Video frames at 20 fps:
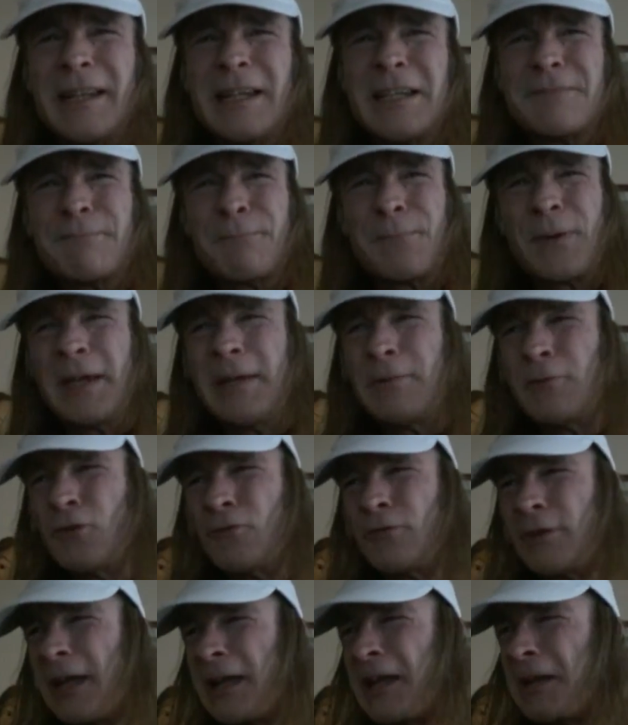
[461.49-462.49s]
these people
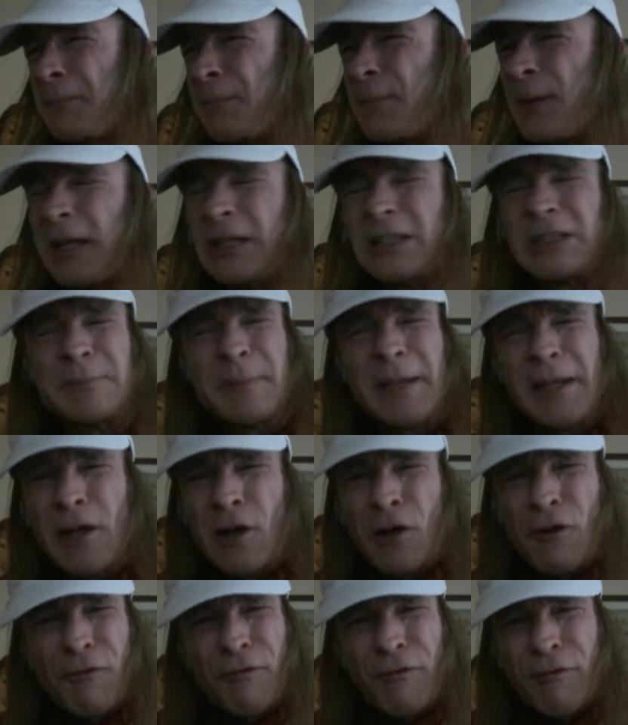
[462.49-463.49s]
really piss me
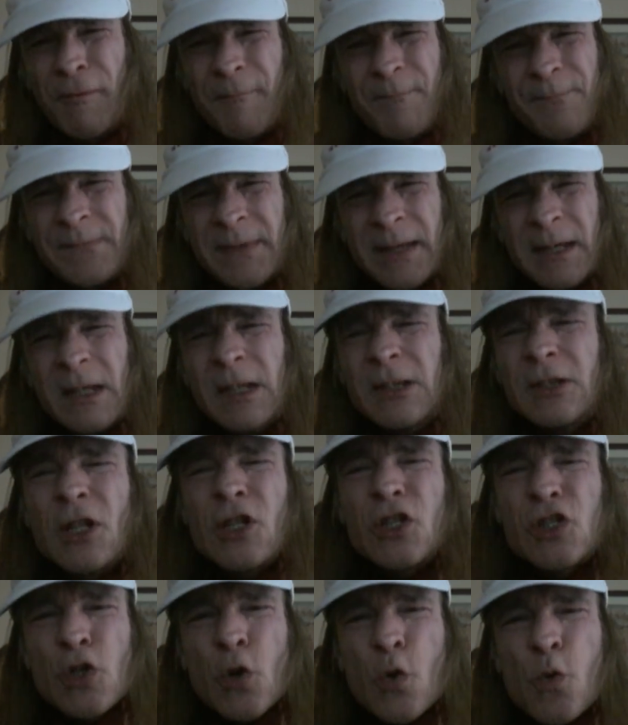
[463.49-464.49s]
off. They
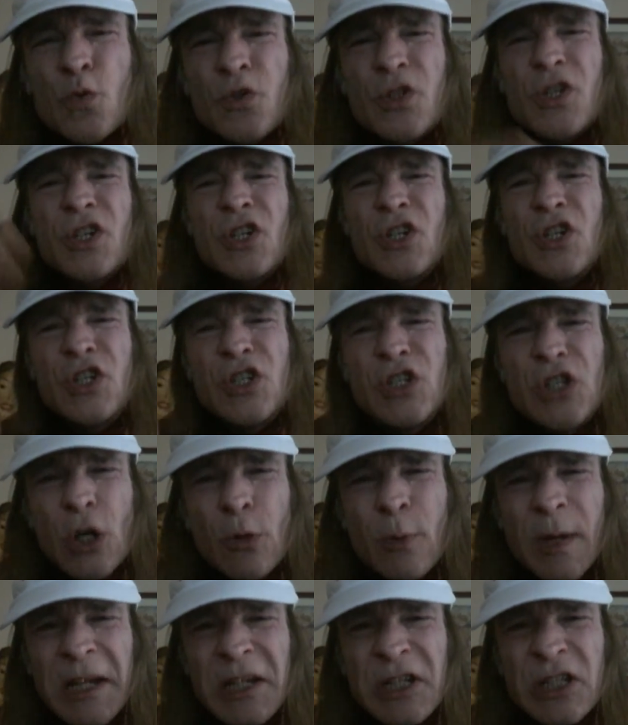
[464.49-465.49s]
don't
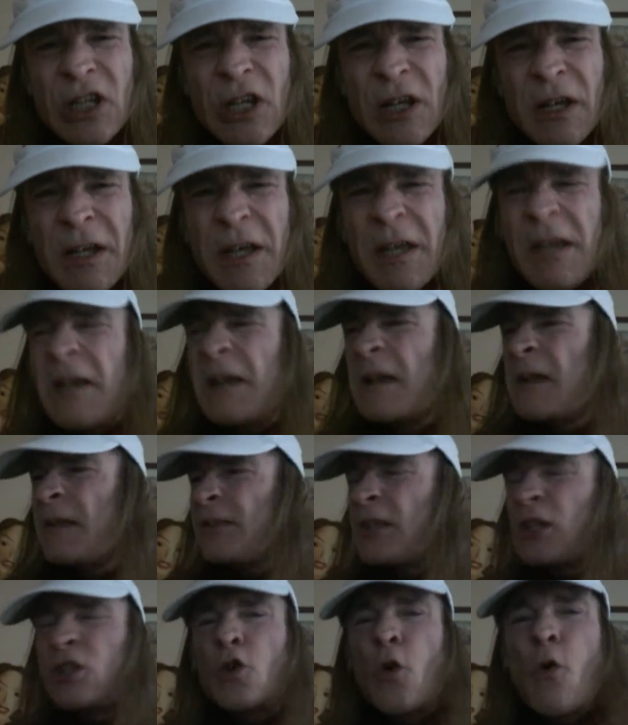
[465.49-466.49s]
do it.
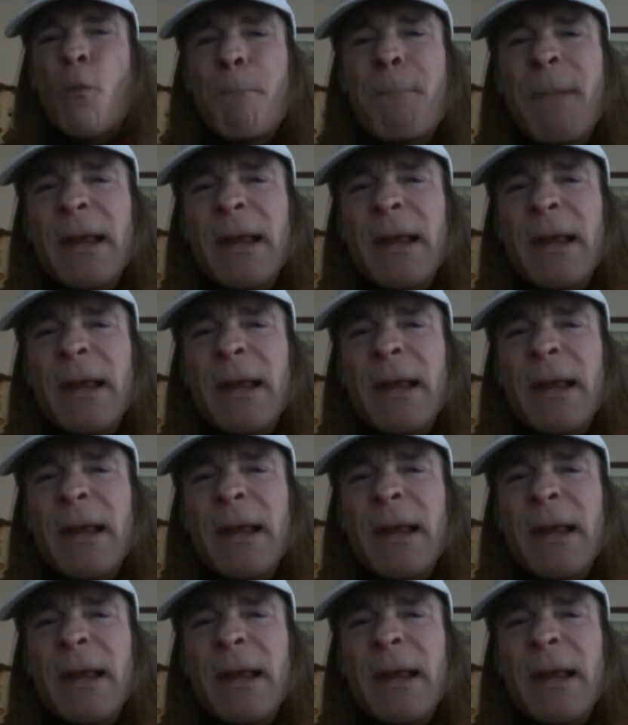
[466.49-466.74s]
They don't